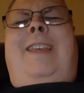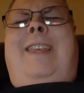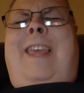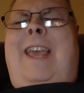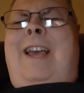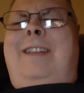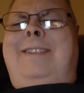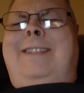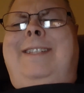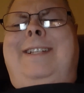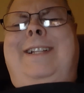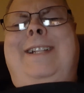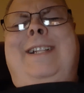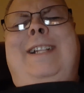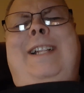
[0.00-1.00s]
can't
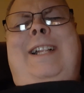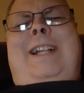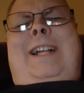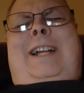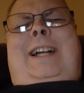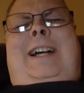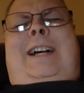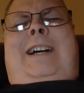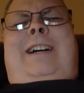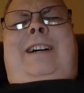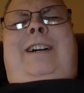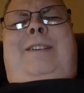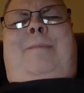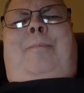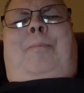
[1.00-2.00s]

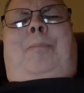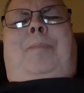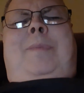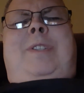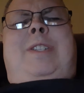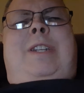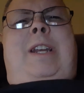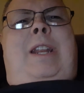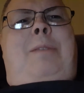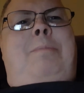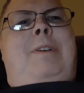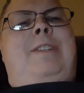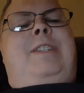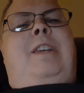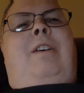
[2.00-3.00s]
um, steady
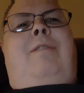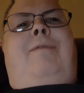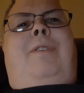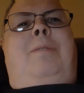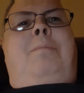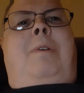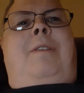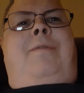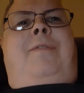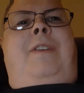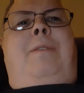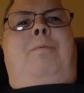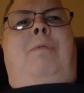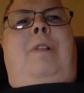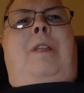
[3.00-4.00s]
myself on my
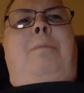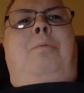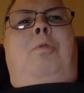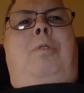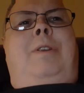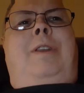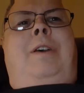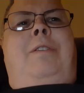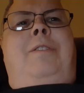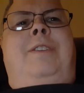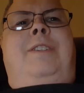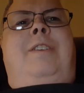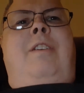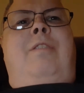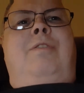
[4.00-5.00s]
feet while I'm going down the
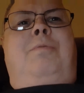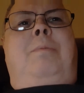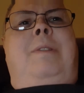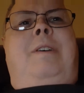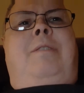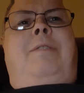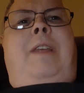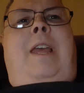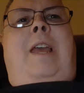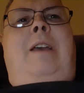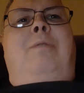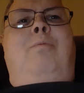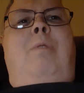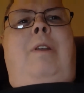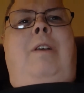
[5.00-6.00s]
stairs without the
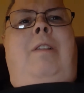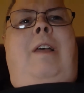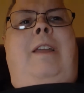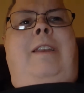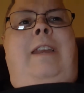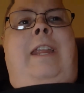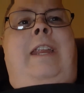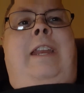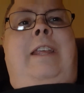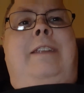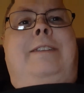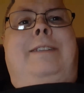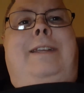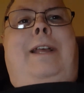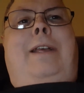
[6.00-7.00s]
handrail. I need
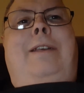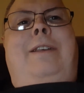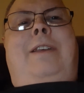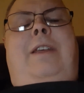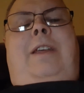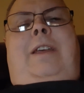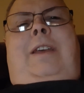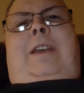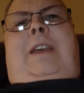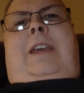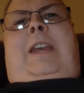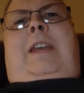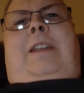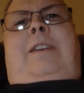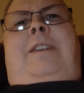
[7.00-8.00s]
it.
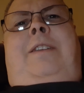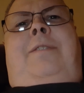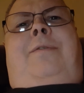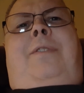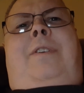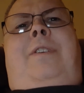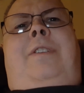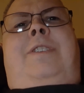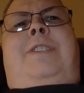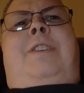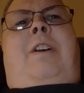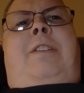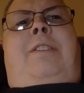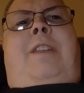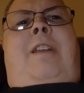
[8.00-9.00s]
And if it's
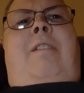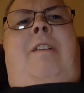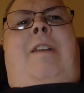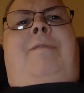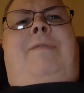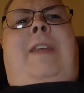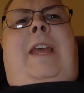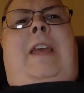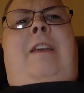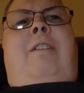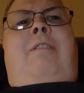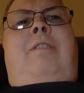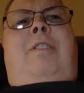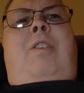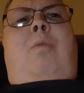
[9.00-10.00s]
not there, I have to hang
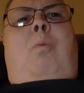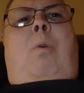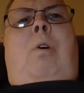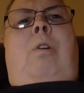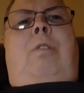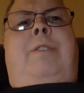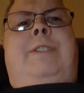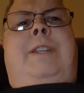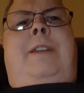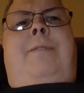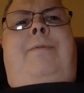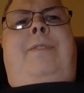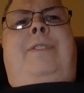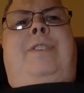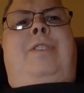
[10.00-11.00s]
on to the walls. And
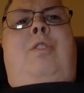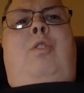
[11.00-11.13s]
if it's an